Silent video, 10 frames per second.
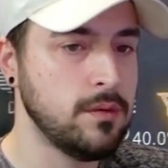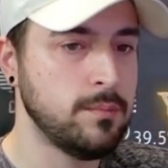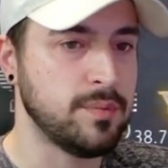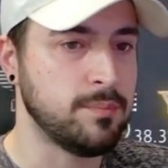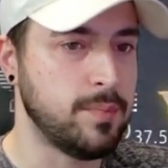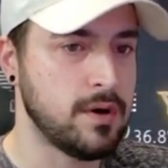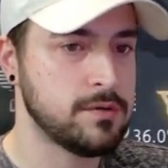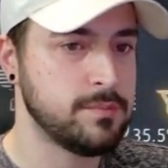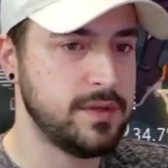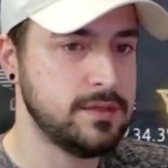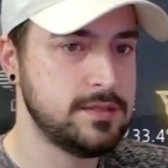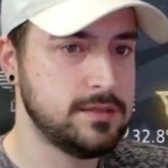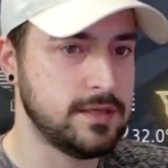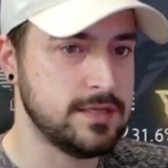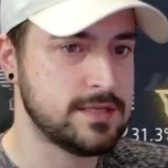Bombardment
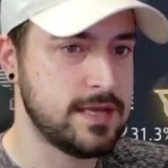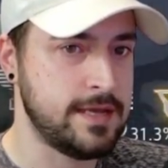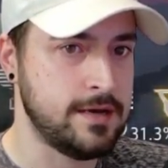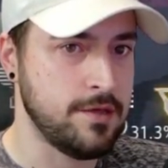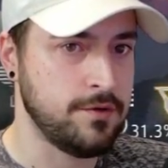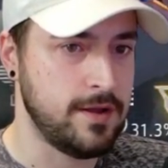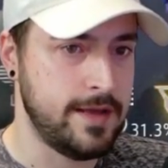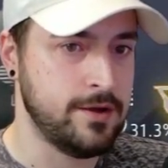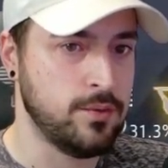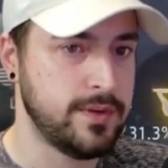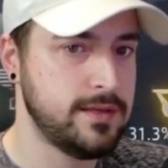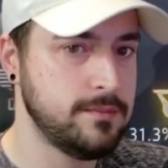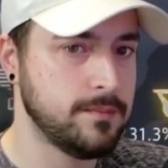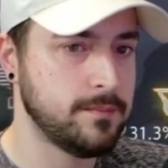is another AoE,